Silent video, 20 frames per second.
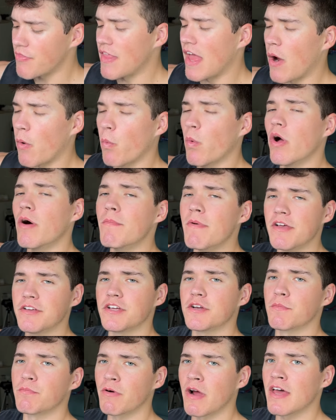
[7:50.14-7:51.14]
That will
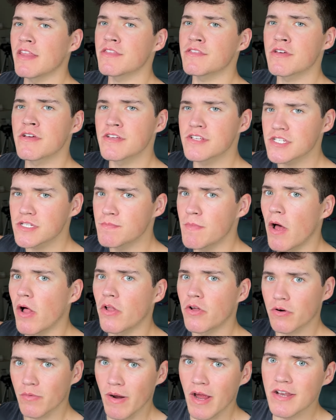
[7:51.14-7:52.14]
make your breath
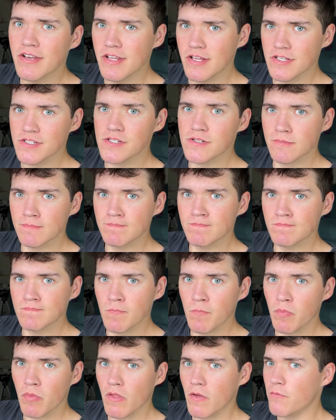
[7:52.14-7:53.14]
smell horrendous
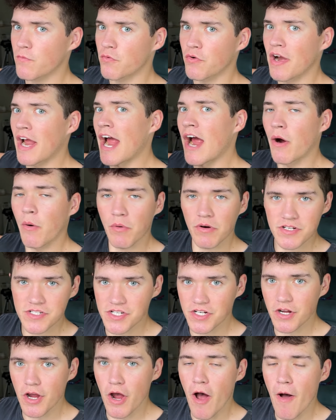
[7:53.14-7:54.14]
for hours
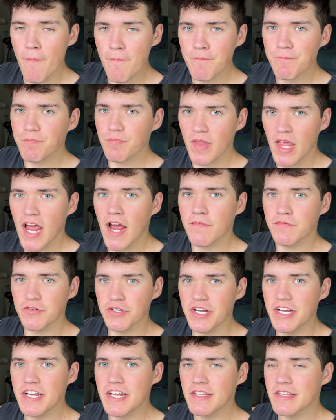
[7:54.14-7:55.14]
to come after
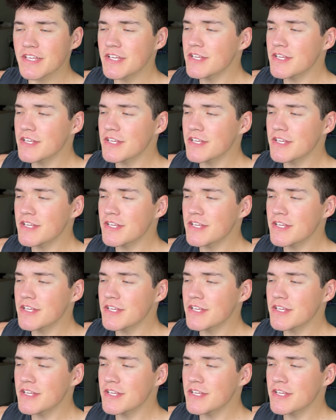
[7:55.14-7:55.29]
eating